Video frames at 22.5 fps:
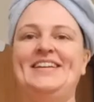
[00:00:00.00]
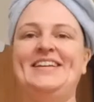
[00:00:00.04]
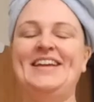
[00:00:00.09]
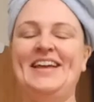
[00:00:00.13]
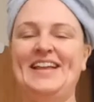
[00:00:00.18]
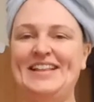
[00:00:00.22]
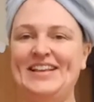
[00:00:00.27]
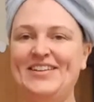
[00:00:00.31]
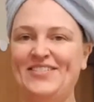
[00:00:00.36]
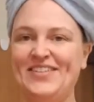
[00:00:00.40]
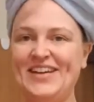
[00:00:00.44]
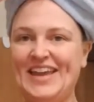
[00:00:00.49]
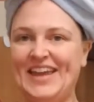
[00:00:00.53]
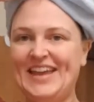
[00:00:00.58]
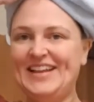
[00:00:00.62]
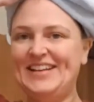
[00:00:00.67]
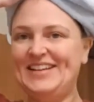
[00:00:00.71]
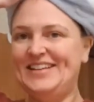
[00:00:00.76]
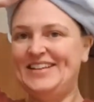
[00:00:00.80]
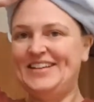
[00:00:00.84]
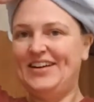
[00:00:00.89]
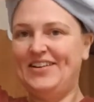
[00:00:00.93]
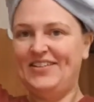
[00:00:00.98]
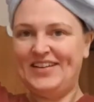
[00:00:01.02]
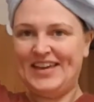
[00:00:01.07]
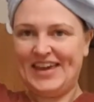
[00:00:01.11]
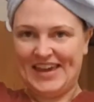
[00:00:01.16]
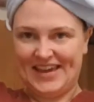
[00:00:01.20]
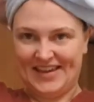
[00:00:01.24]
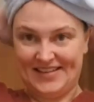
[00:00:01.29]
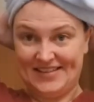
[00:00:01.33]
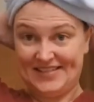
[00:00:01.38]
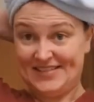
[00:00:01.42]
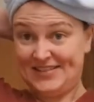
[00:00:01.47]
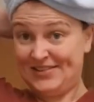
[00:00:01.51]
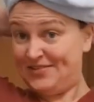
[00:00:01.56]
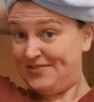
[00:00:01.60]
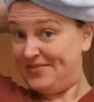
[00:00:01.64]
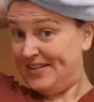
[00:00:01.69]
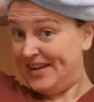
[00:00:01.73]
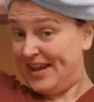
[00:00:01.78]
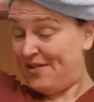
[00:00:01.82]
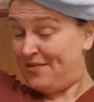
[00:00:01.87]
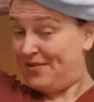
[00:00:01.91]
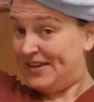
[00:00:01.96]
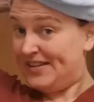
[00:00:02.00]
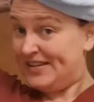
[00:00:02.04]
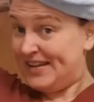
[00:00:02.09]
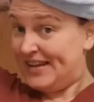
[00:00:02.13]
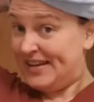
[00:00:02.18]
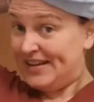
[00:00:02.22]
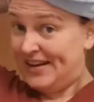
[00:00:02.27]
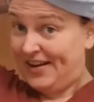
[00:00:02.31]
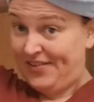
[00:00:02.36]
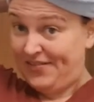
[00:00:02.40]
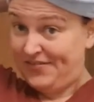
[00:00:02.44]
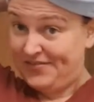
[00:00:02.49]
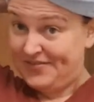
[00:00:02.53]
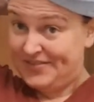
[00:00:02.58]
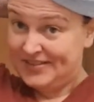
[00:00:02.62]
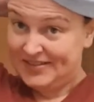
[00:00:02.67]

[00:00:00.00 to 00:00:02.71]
Hello again. Okay, so now I take it off.